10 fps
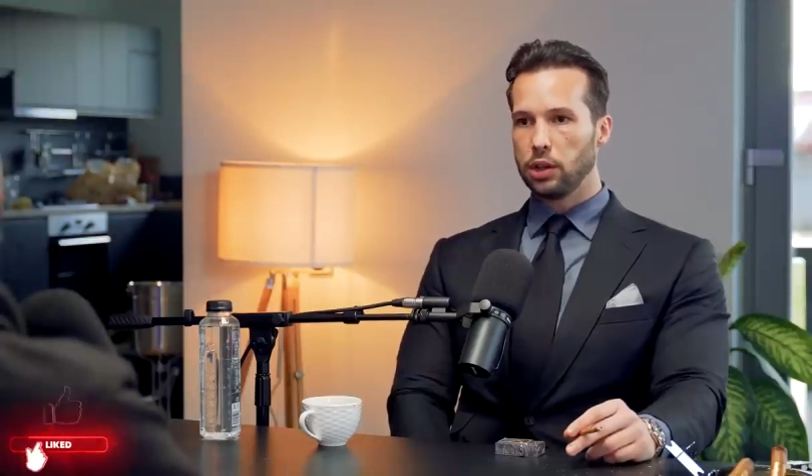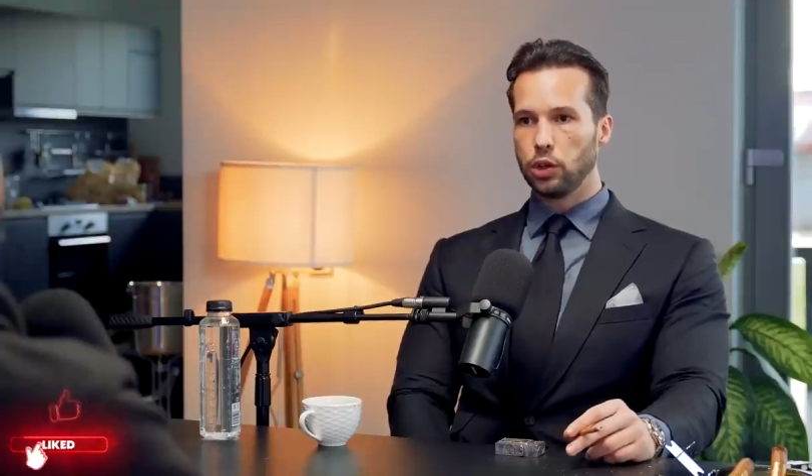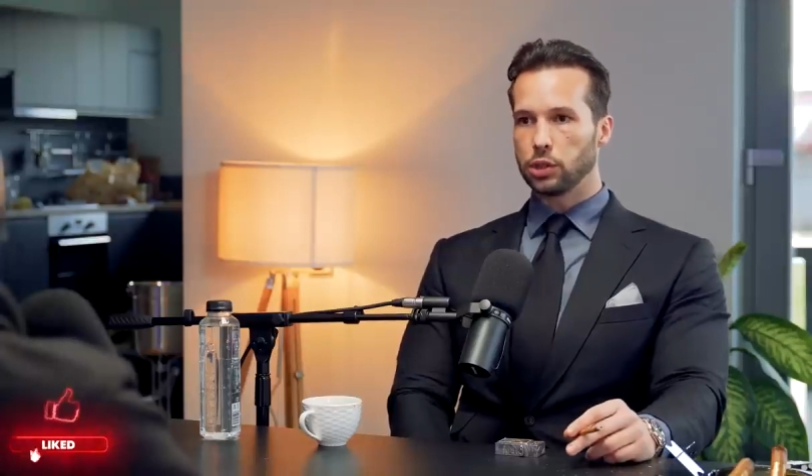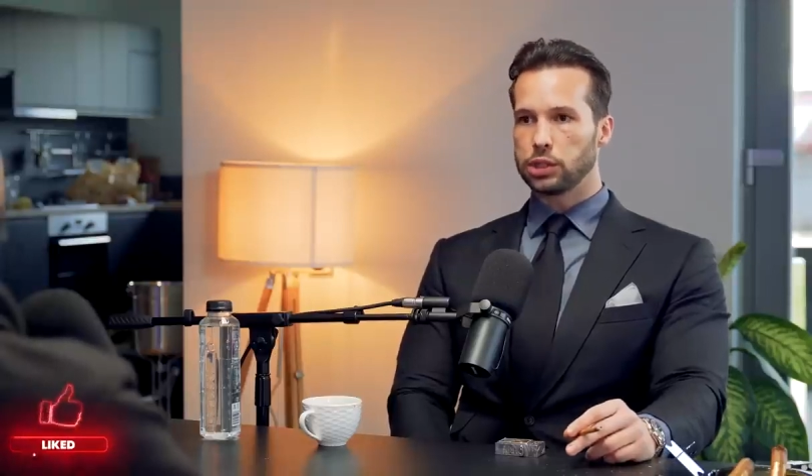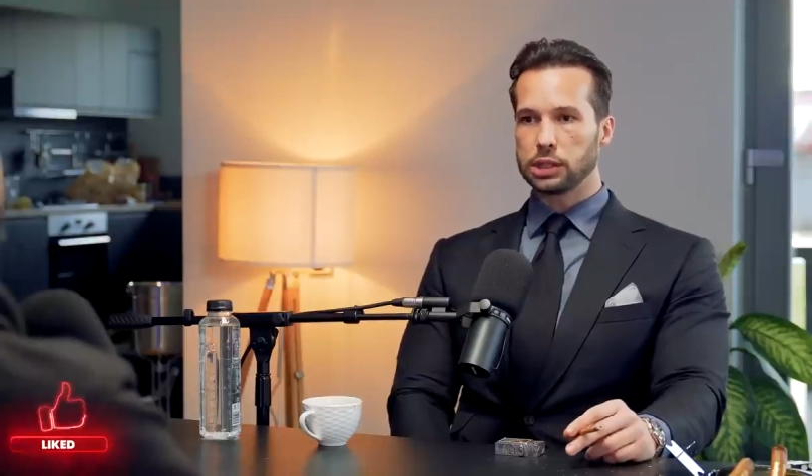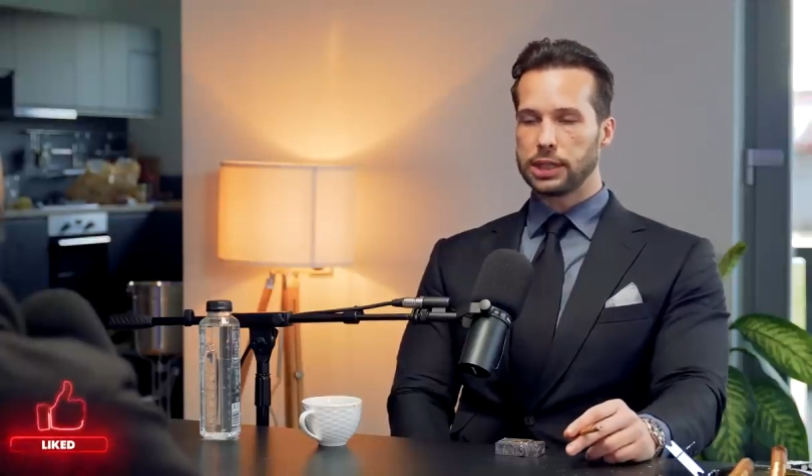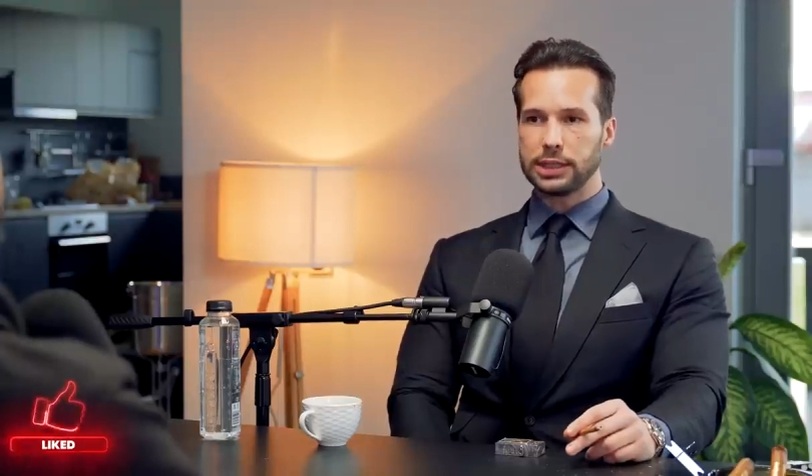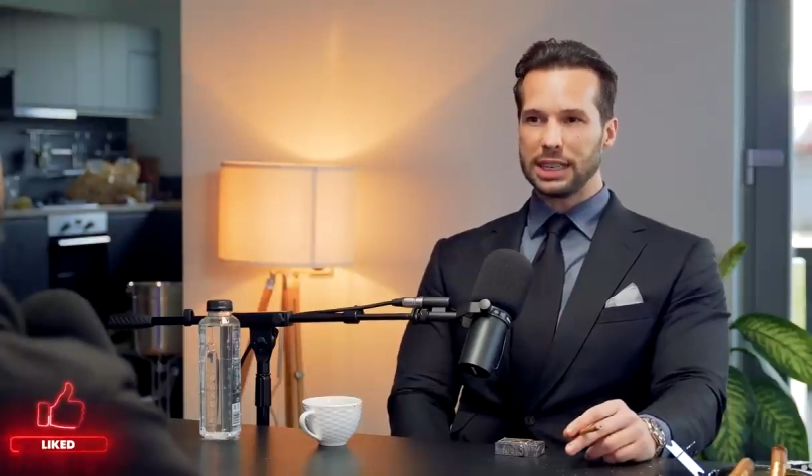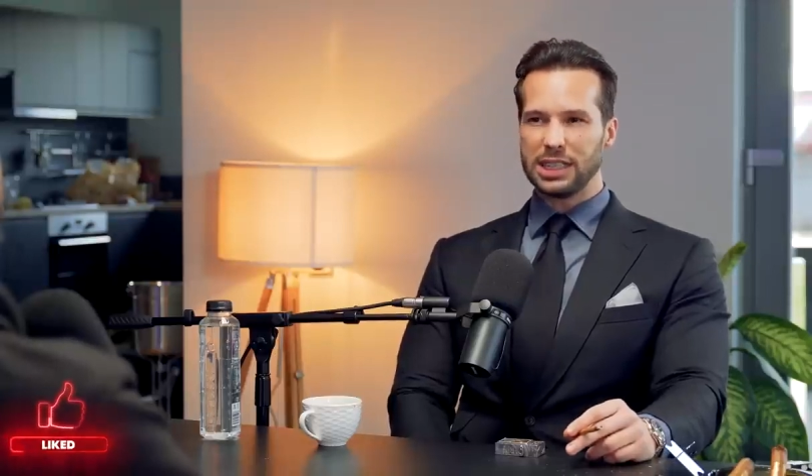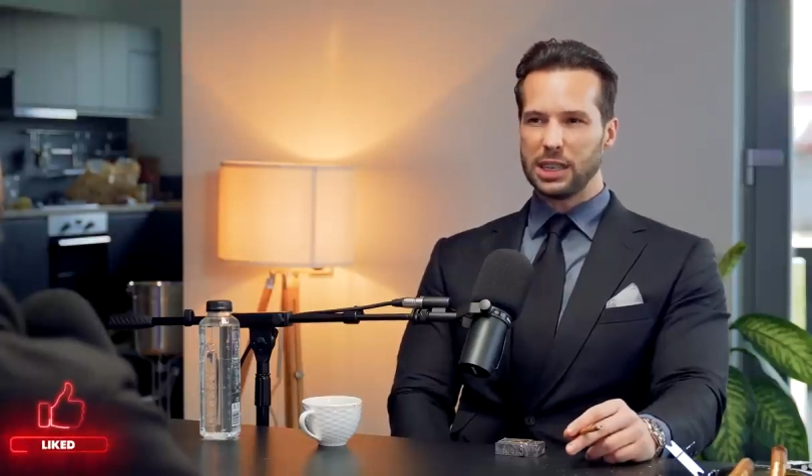Your
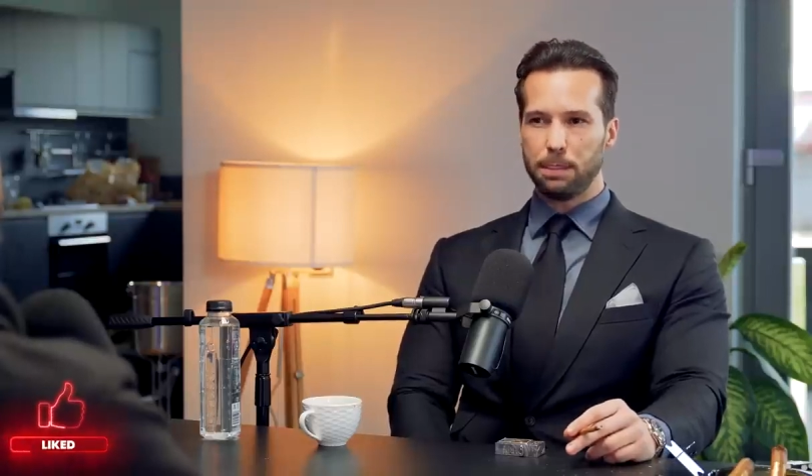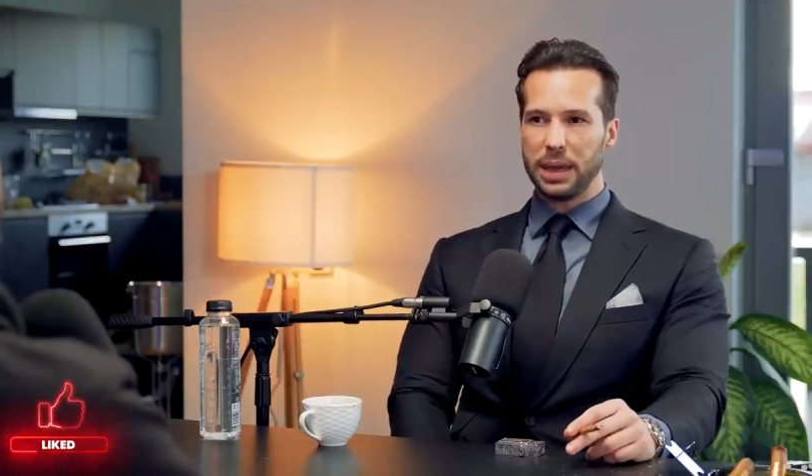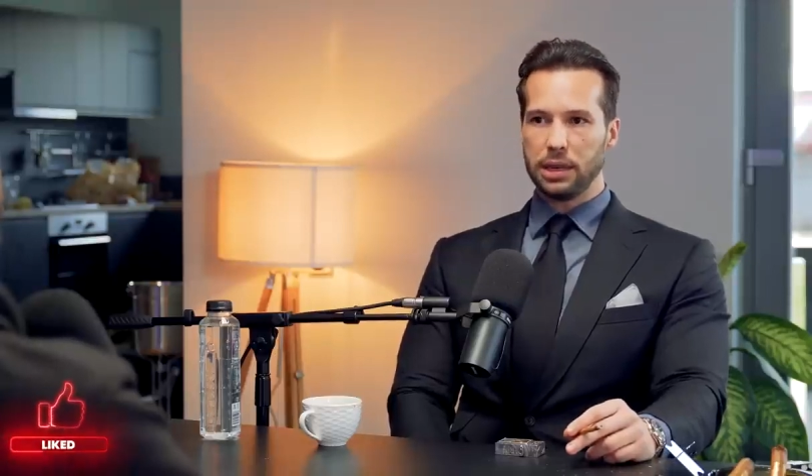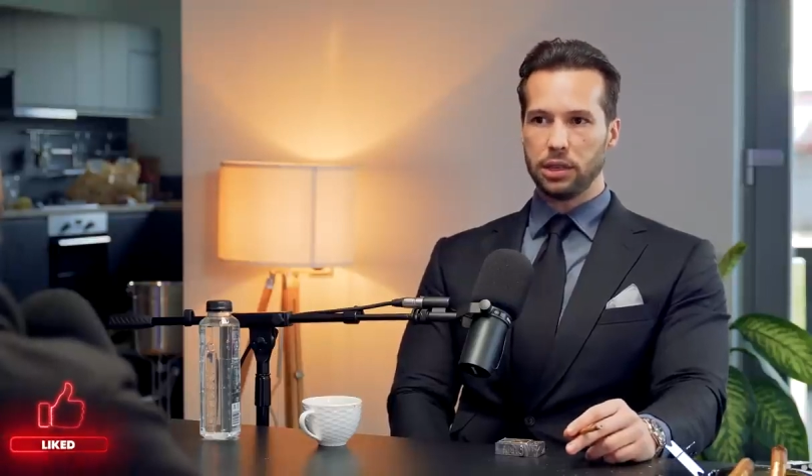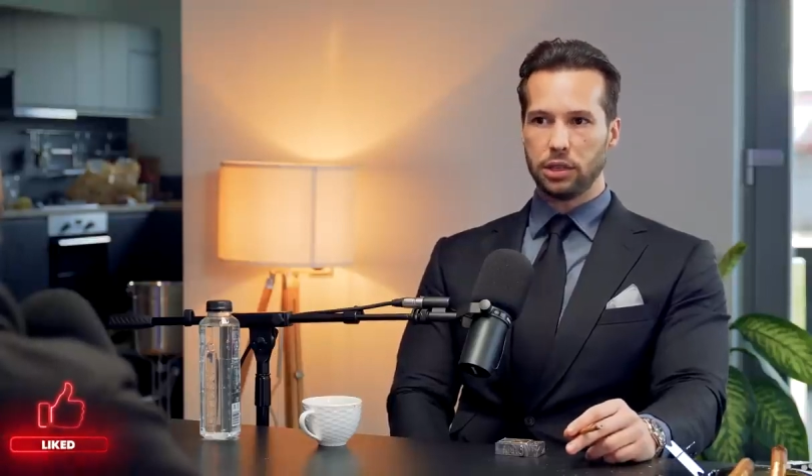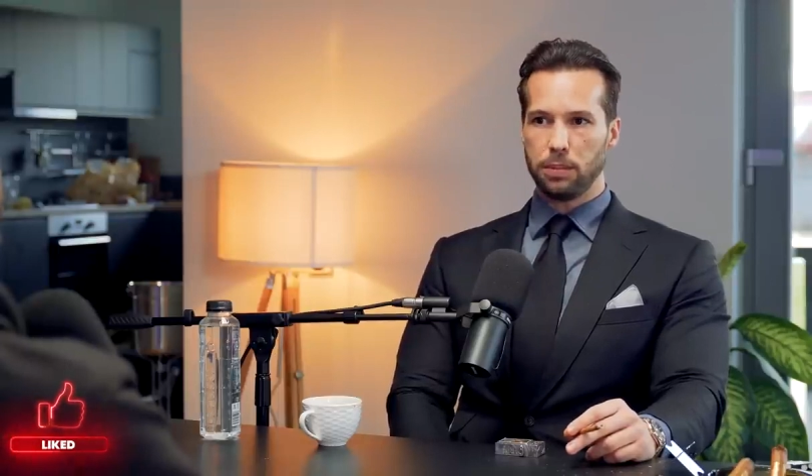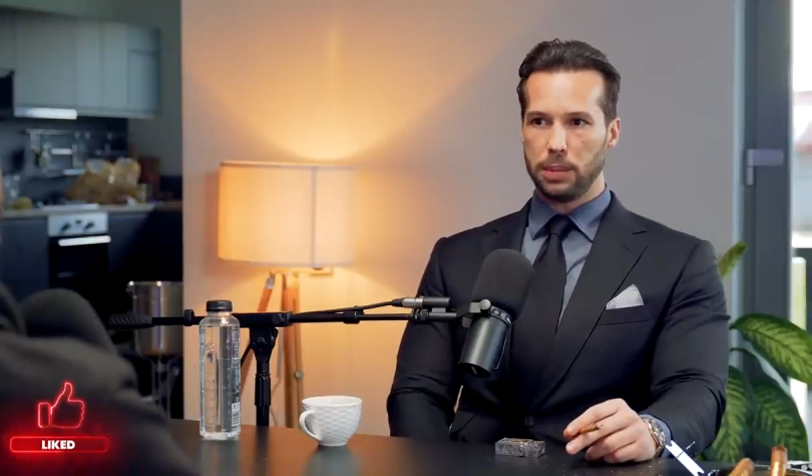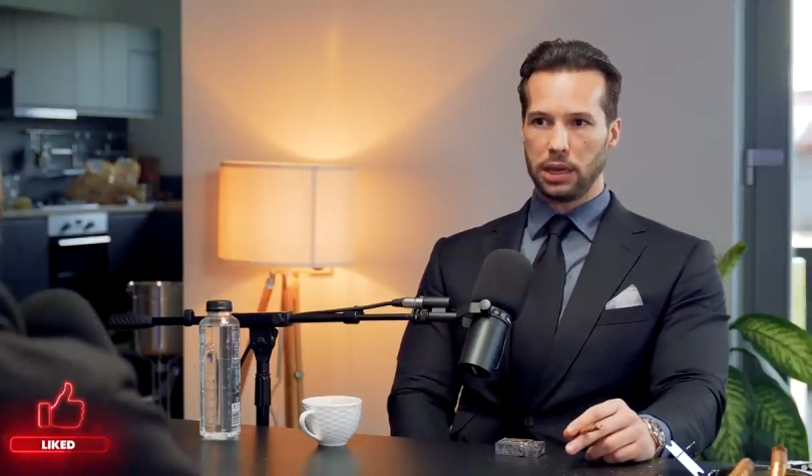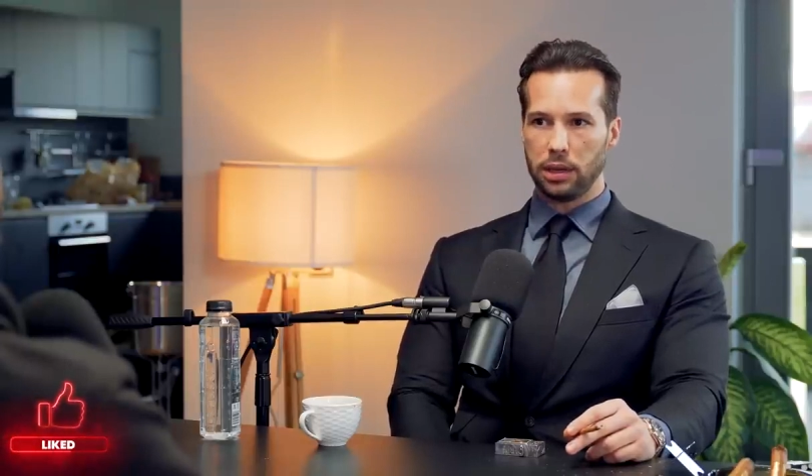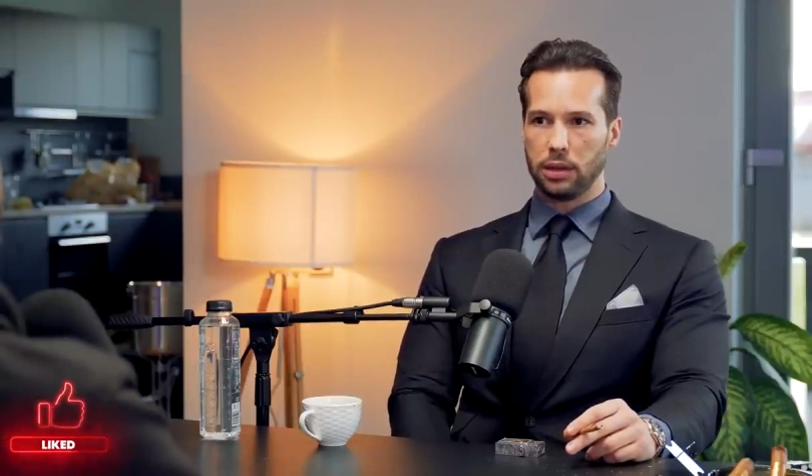success isn't pinned to
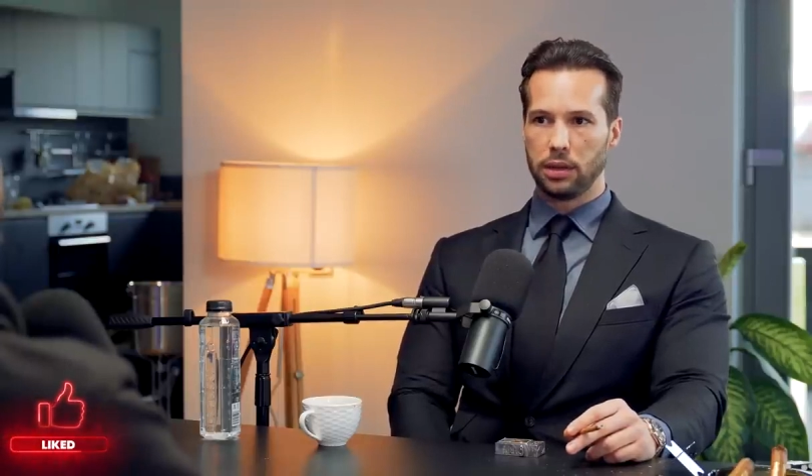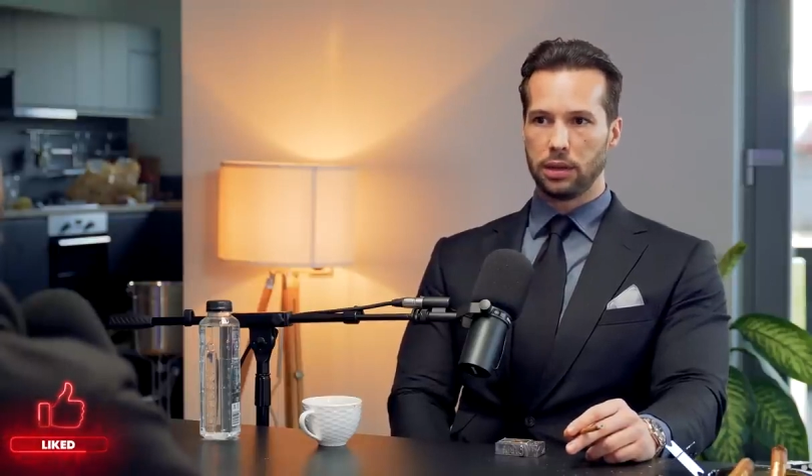me.